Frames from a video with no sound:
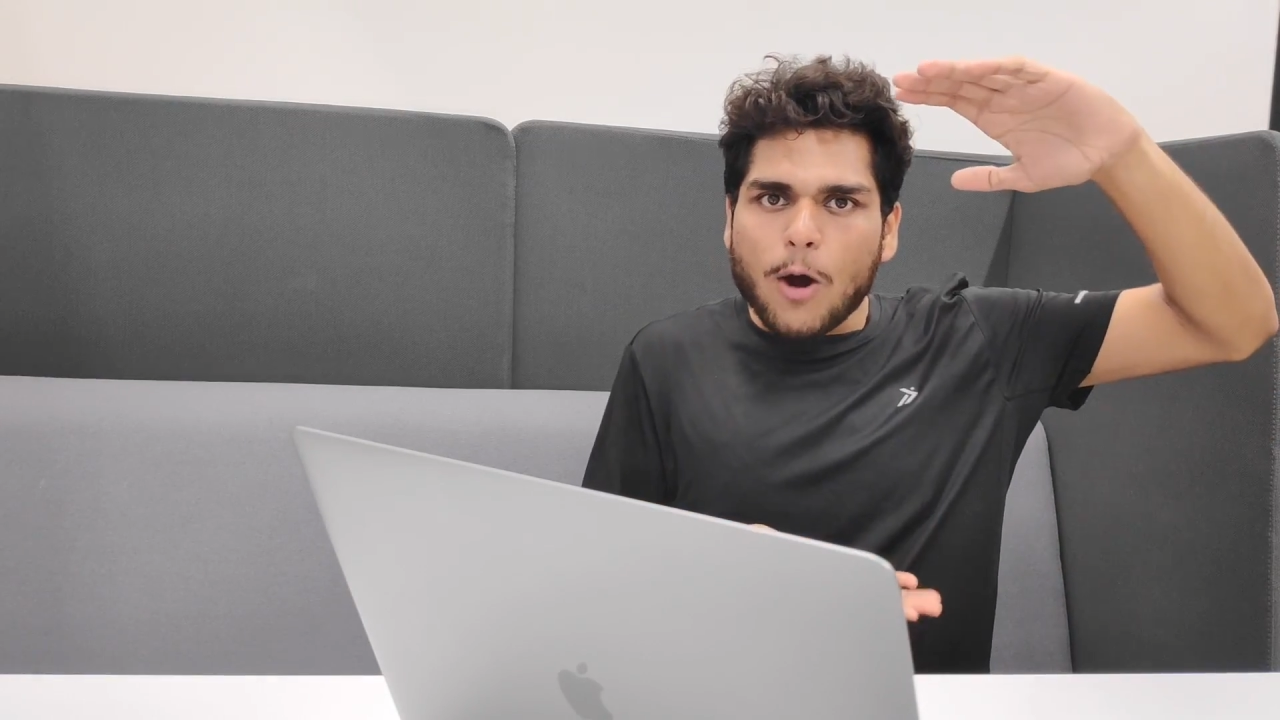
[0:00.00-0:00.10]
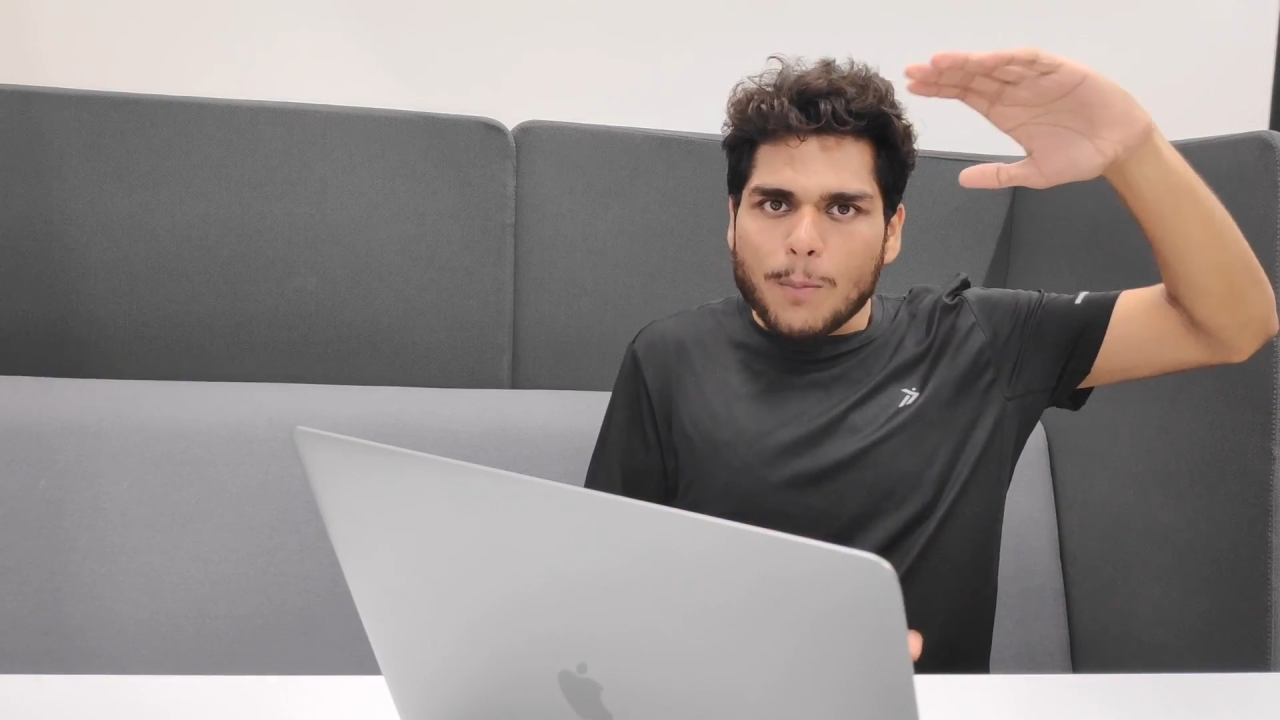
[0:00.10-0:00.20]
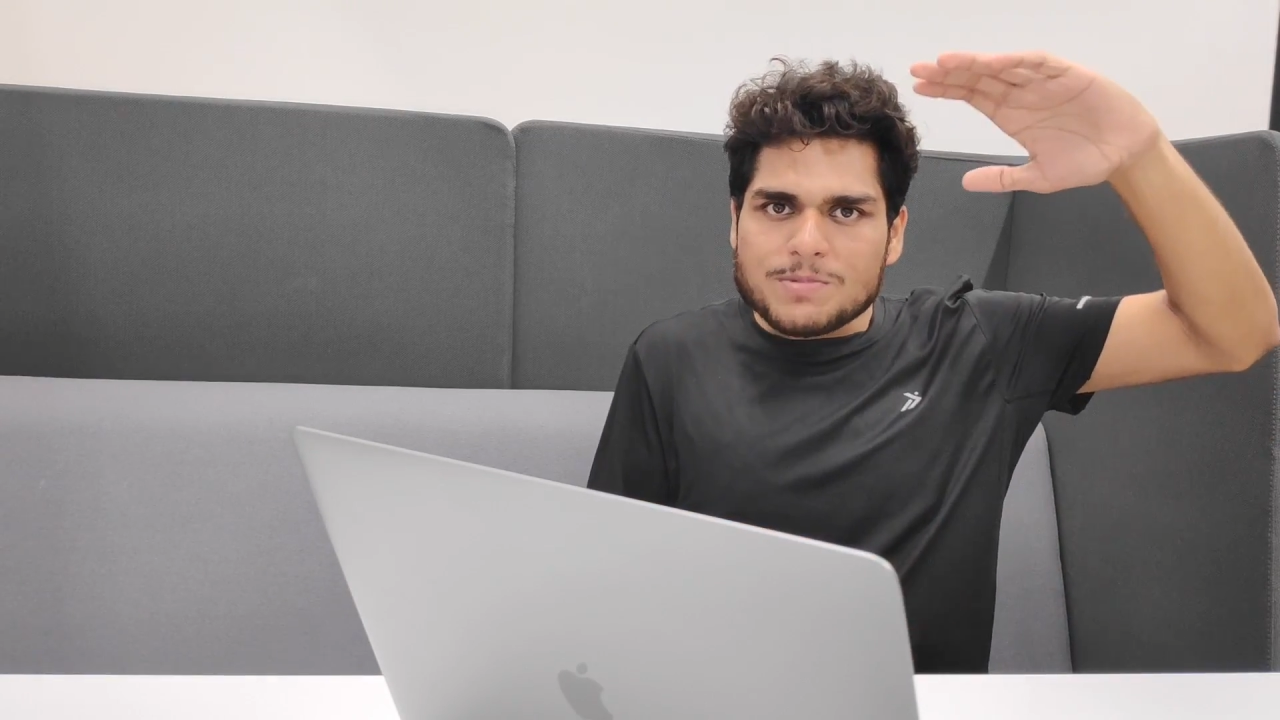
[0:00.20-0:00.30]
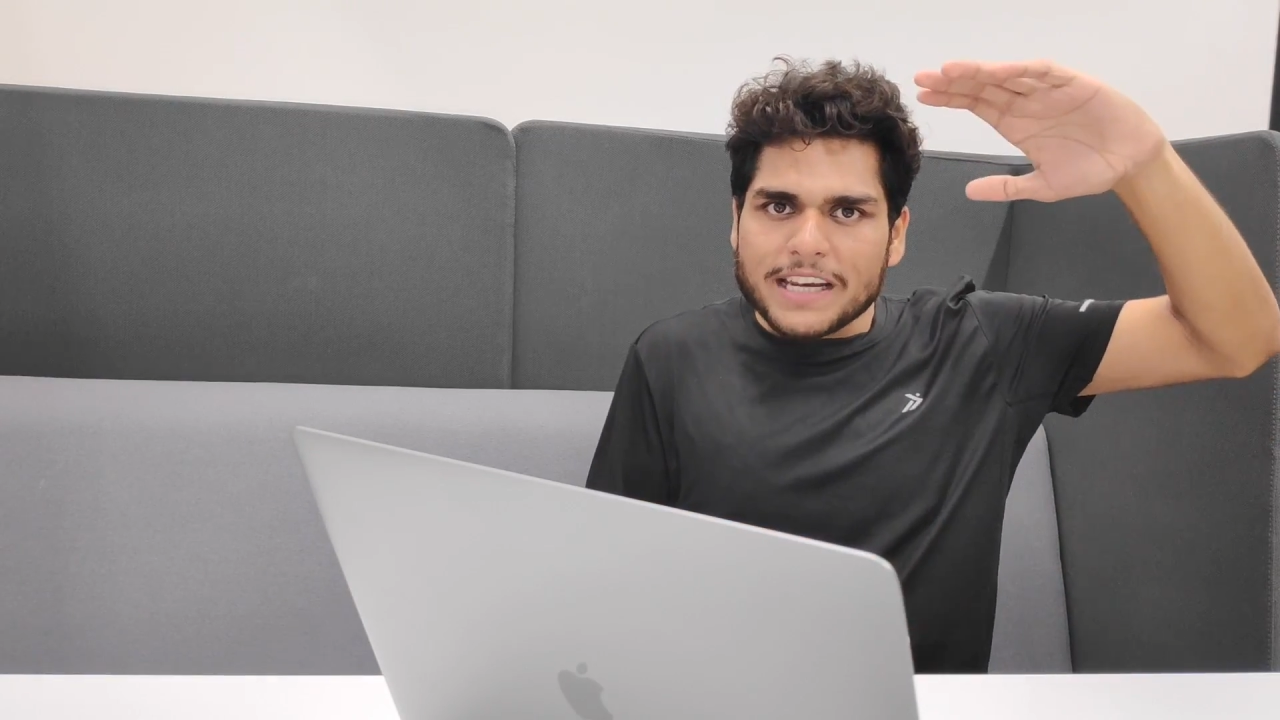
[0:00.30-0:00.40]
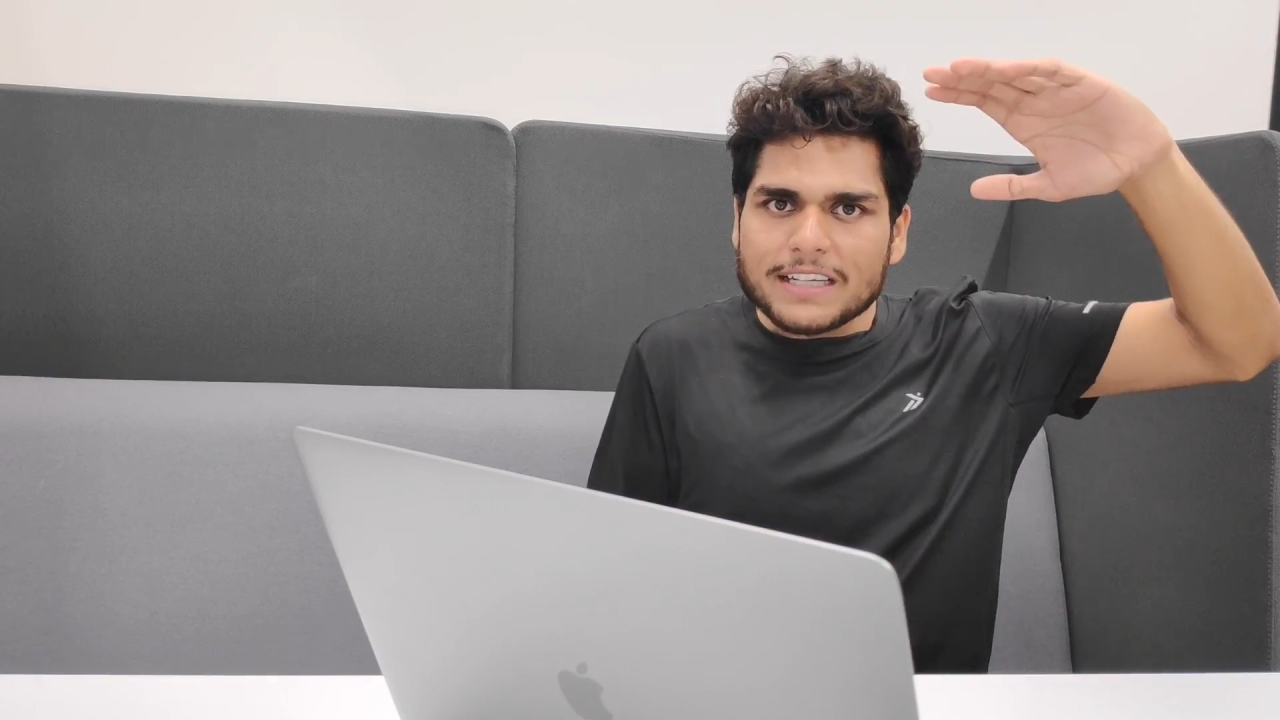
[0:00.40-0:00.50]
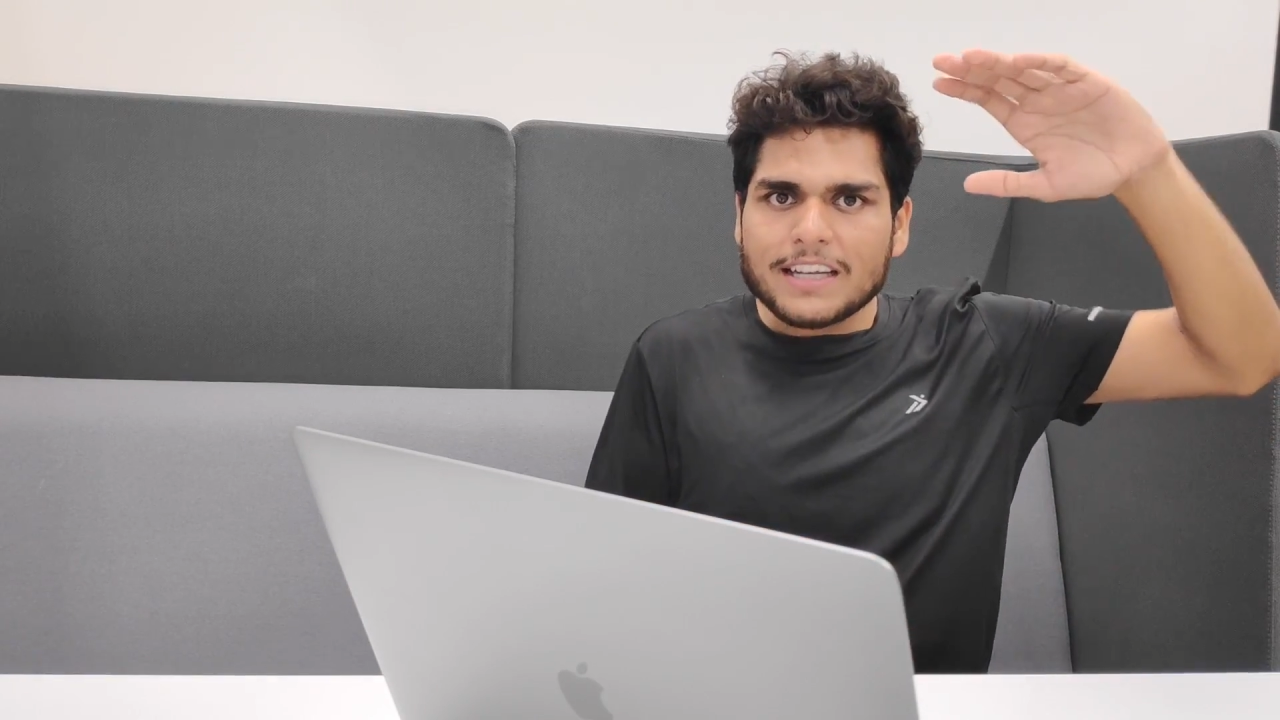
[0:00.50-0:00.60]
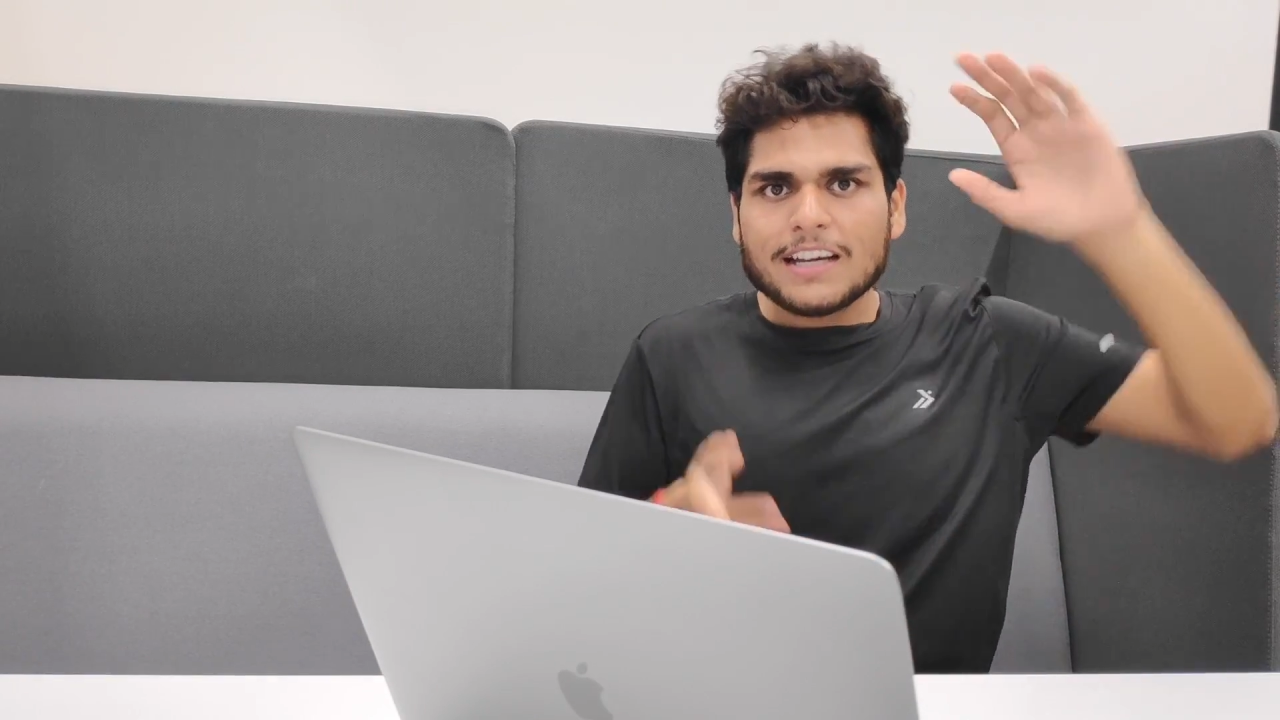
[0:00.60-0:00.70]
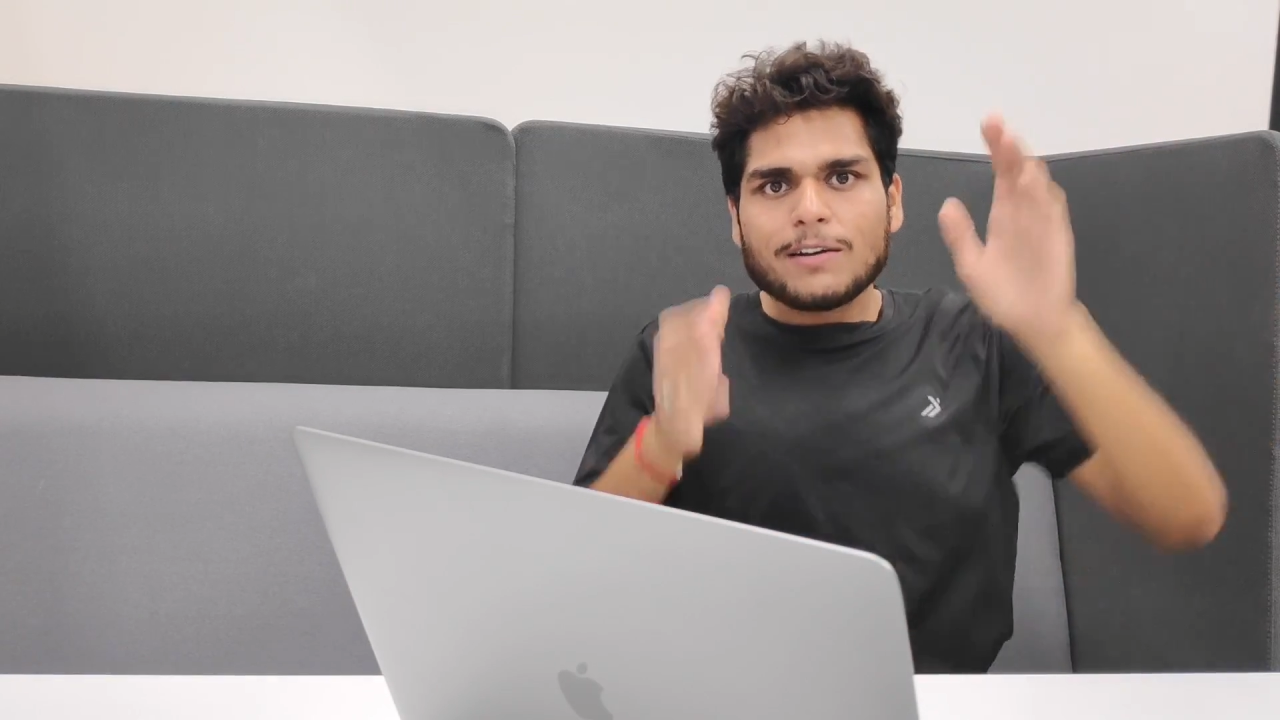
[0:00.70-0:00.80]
object